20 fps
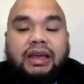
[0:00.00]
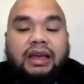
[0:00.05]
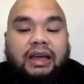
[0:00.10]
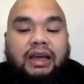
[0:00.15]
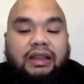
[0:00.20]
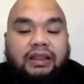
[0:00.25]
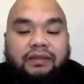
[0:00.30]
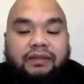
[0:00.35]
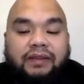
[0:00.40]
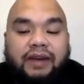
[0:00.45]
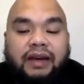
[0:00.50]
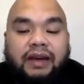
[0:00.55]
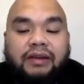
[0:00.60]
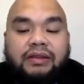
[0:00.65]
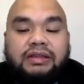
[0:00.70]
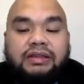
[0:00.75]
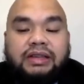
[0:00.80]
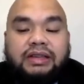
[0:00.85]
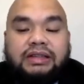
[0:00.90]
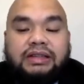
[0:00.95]
and the
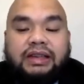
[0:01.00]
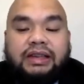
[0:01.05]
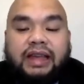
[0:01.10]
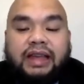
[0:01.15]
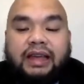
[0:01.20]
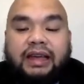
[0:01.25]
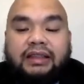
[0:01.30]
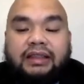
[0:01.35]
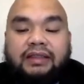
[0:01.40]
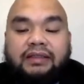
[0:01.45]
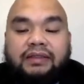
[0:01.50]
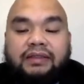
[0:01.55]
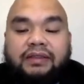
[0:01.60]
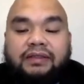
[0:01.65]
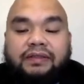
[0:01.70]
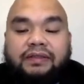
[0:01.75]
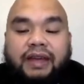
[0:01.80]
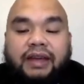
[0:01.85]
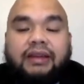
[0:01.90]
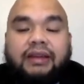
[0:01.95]
virus has a negative
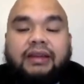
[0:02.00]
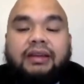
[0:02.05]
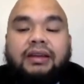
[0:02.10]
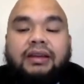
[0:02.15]
effect